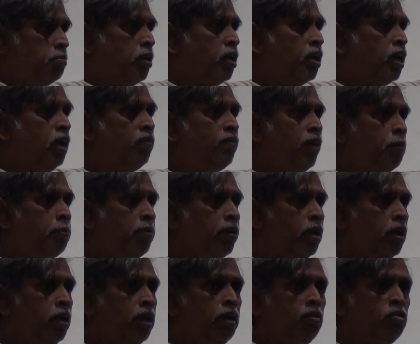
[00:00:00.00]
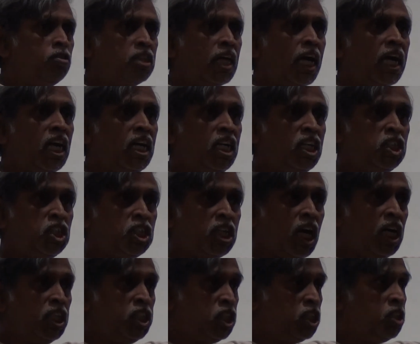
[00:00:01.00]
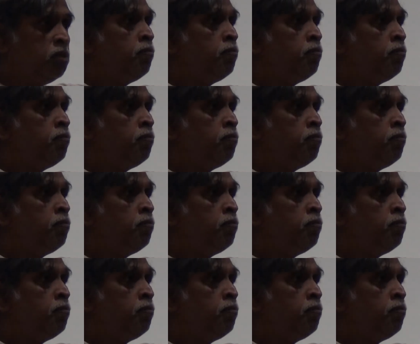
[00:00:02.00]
mercury vapor in it, you strike a discharge,